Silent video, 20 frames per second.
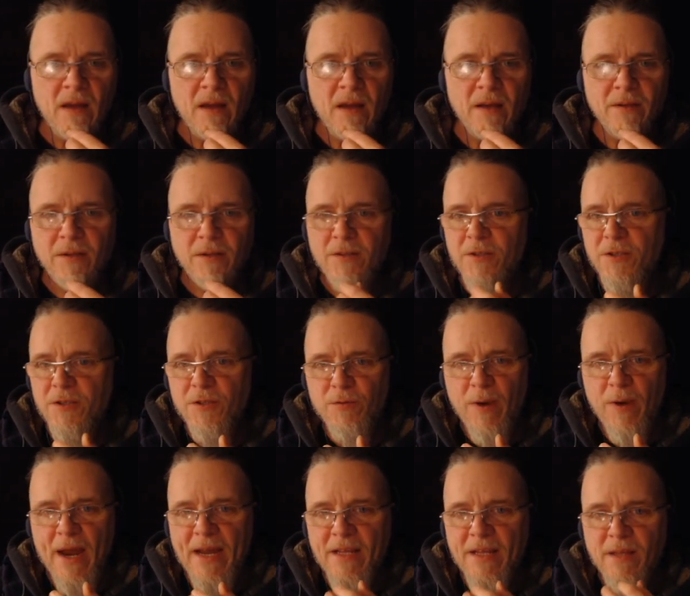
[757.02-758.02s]
You can just
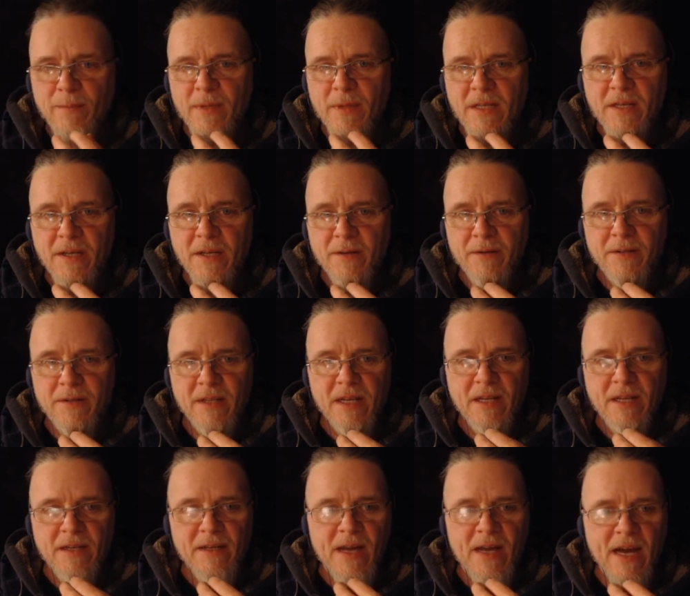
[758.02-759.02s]
drag them in here. They
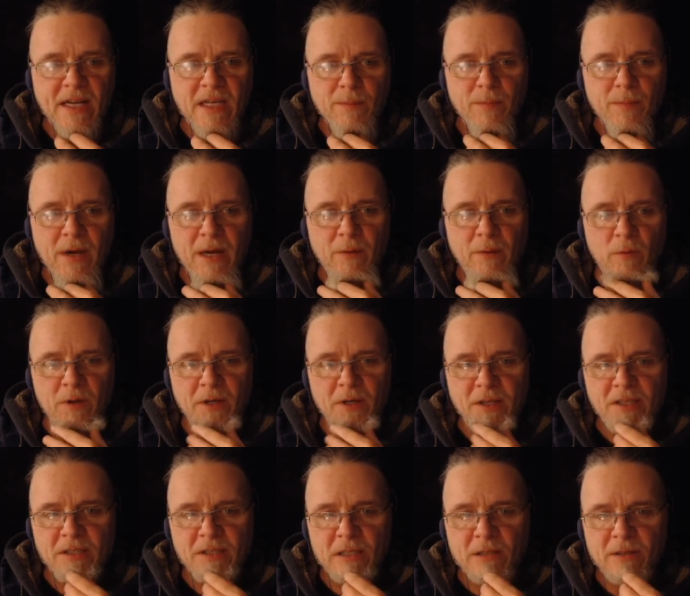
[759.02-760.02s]
can occupy one of
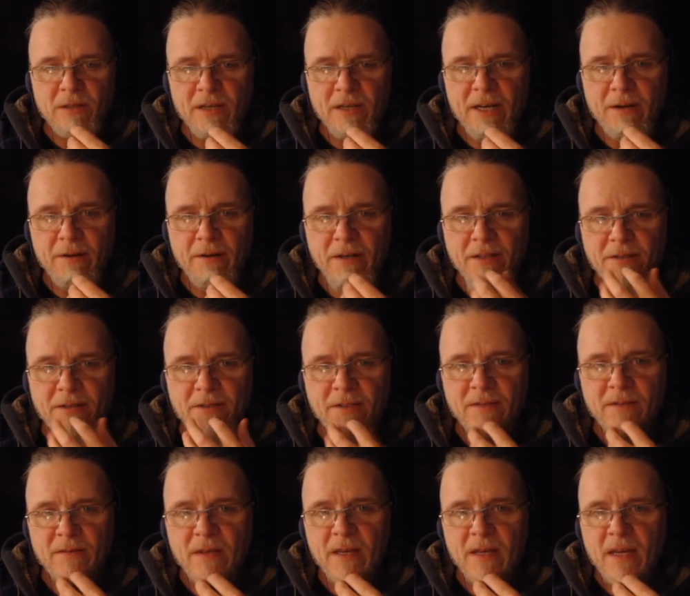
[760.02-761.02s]
these little areas,
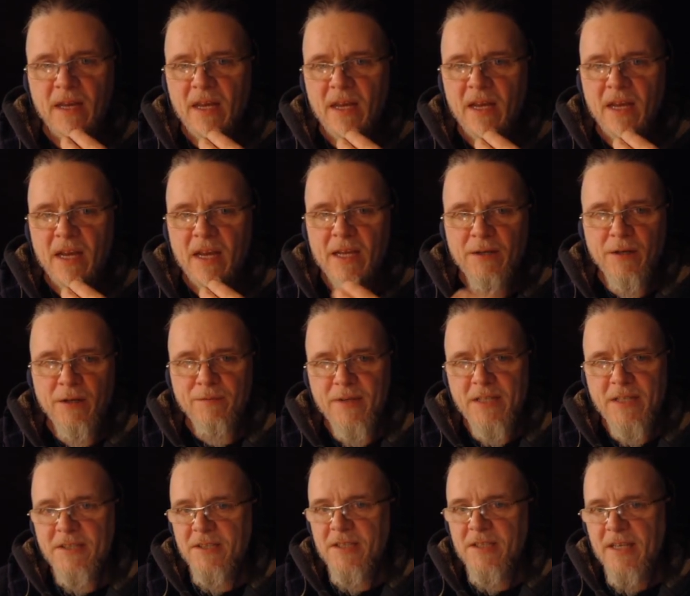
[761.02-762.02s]
and you have
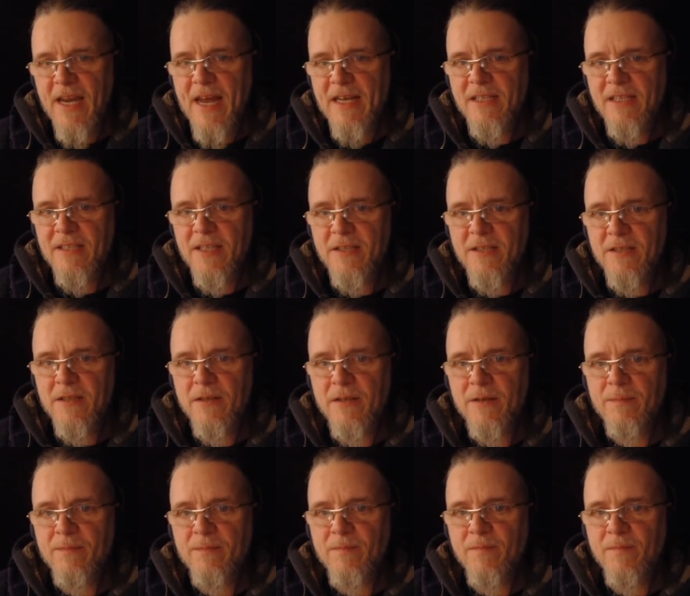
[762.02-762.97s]
instant access to them